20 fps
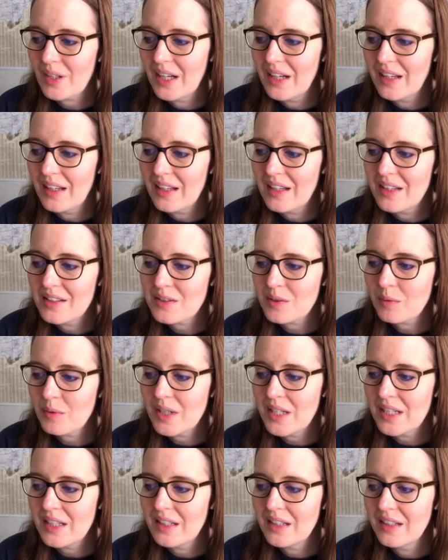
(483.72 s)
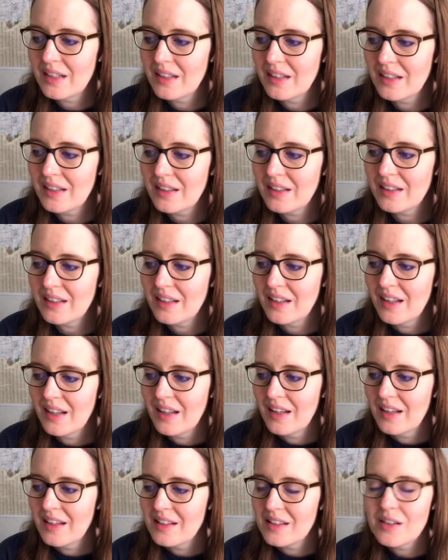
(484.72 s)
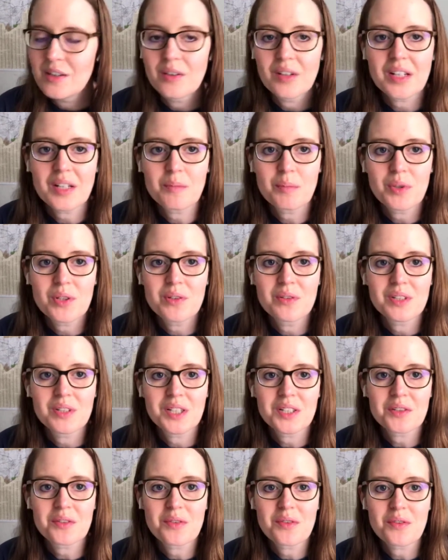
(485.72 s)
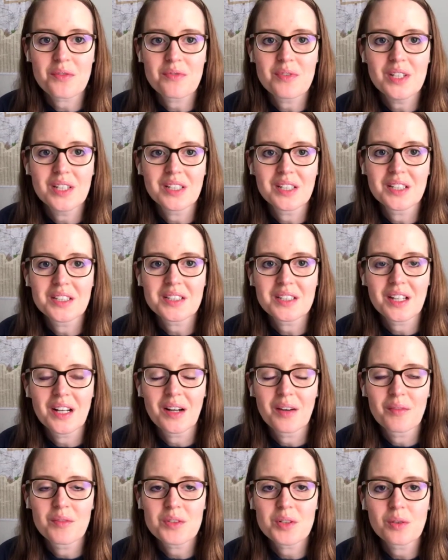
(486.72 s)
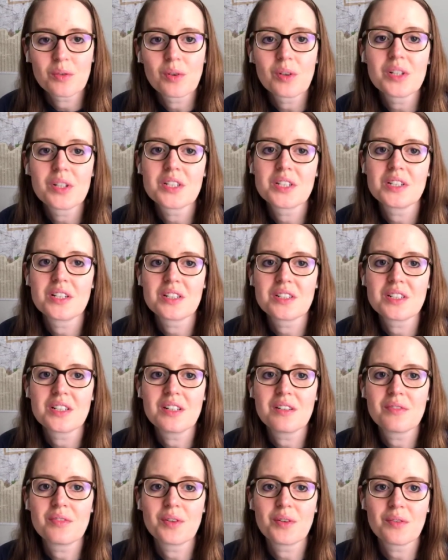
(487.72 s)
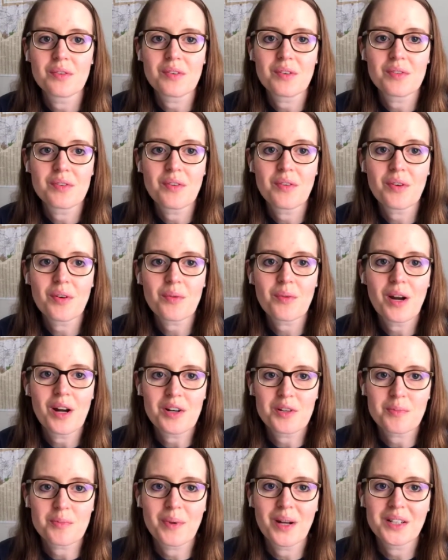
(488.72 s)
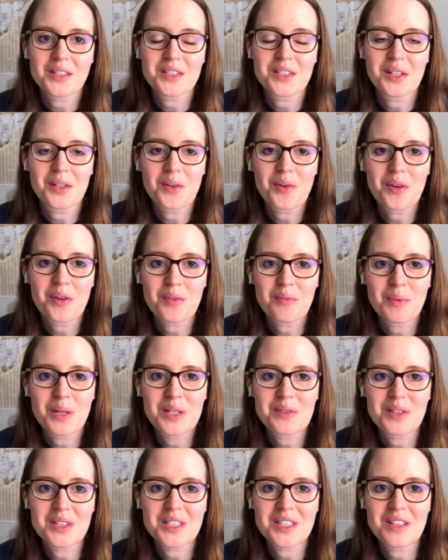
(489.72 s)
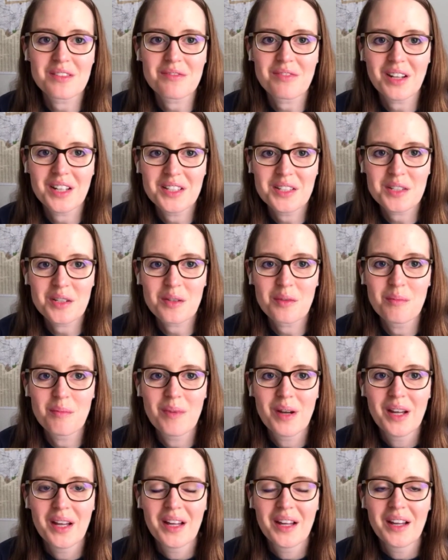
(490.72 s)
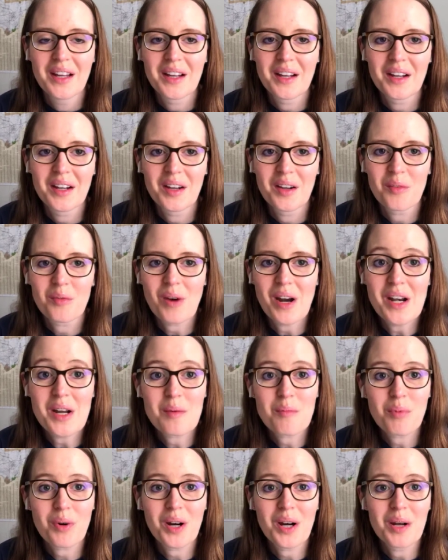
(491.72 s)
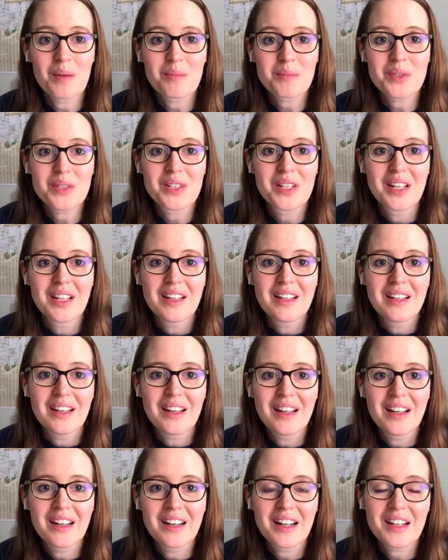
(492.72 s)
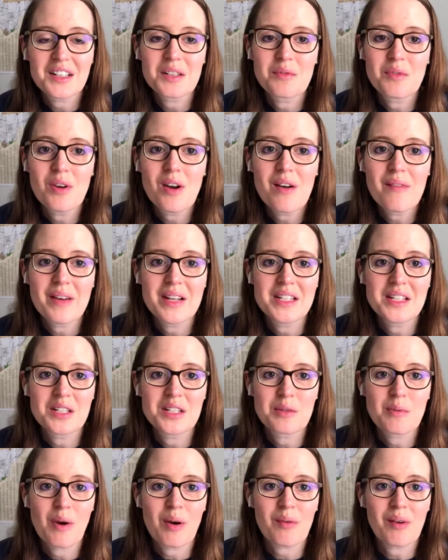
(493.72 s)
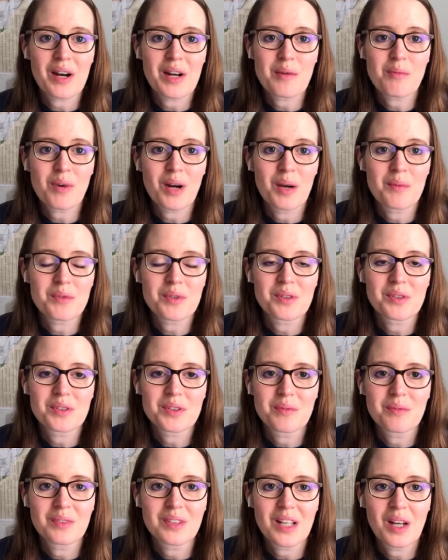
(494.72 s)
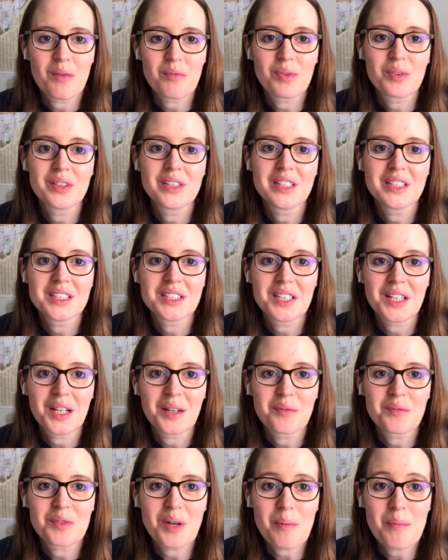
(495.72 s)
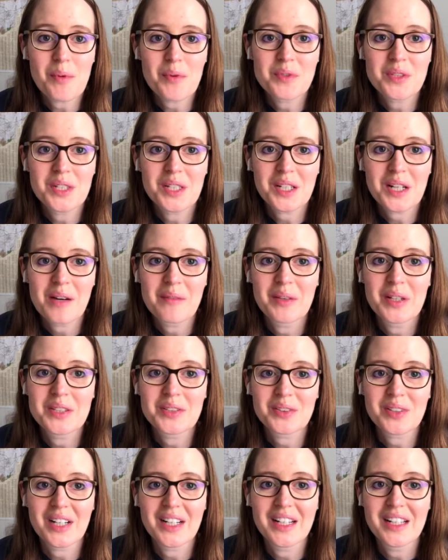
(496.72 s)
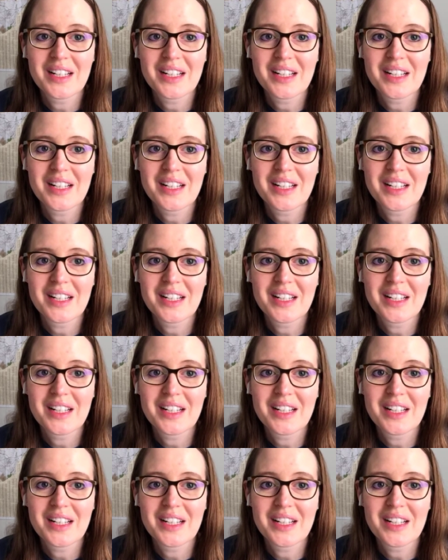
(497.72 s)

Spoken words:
It's a way, it can put you in touch with your feelings. So Laura's suggesting if you feel writer's block, she said go on Pinterest and find some writing prompts. And actually, if you have ideas about writing prompts or some helpful links, drop those in the comments, okay?